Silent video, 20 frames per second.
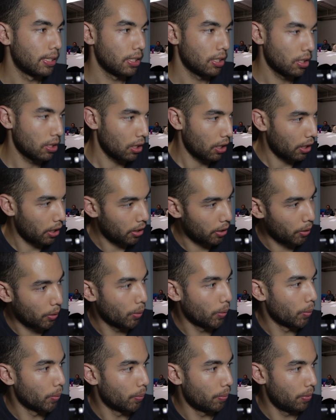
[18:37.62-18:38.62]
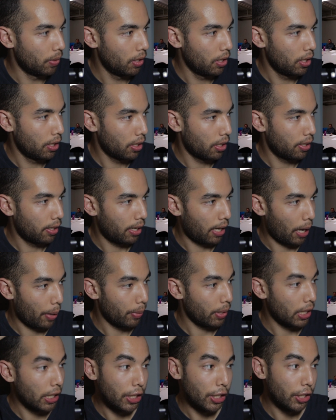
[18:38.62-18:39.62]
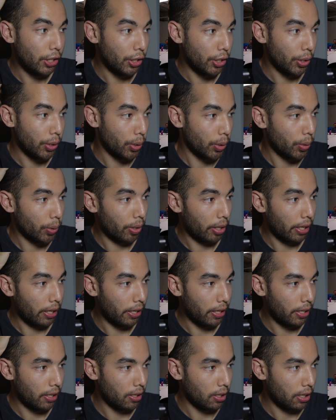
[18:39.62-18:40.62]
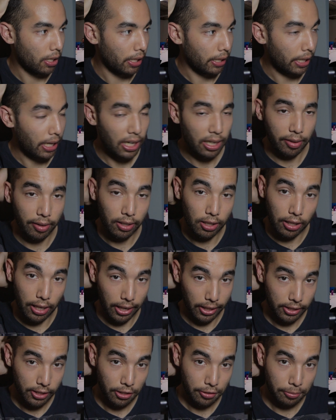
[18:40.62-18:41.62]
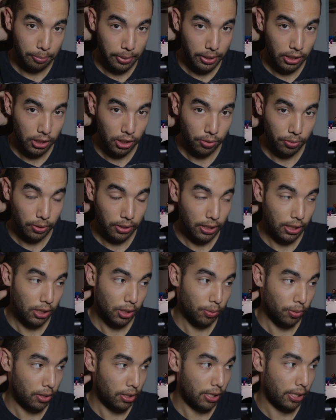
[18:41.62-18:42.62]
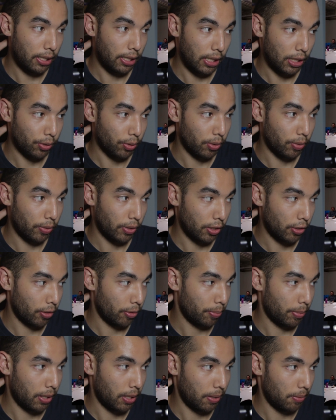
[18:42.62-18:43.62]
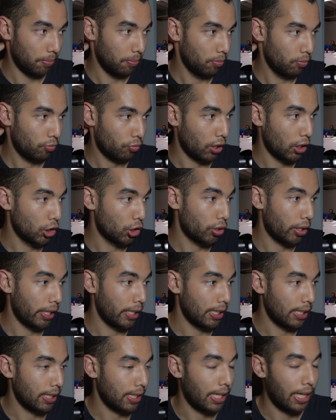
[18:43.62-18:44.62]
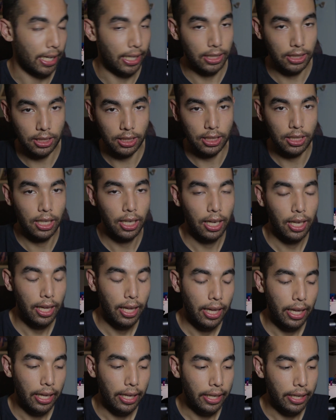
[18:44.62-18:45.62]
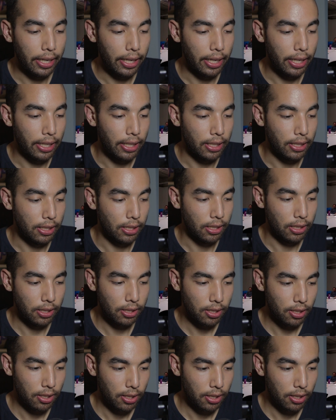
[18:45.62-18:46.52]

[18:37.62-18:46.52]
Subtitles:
so I wanted to do a kind of interactive piece with this one, and this one was with my friend Trey in the class, and